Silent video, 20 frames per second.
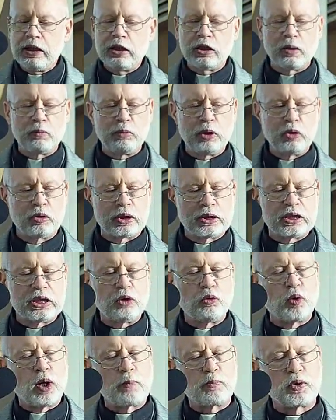community
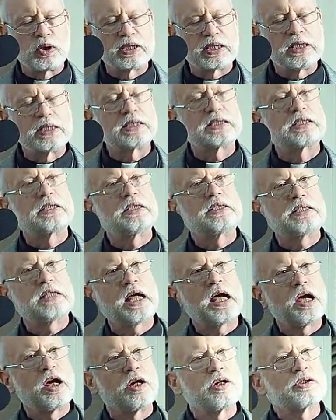represents the
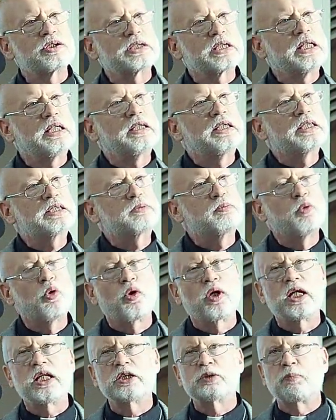tares in this
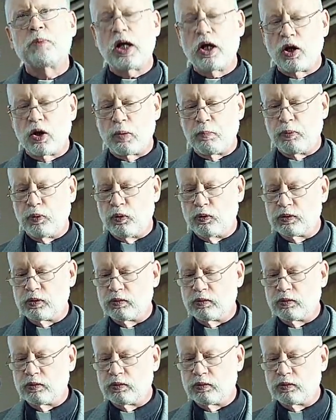morning's parable.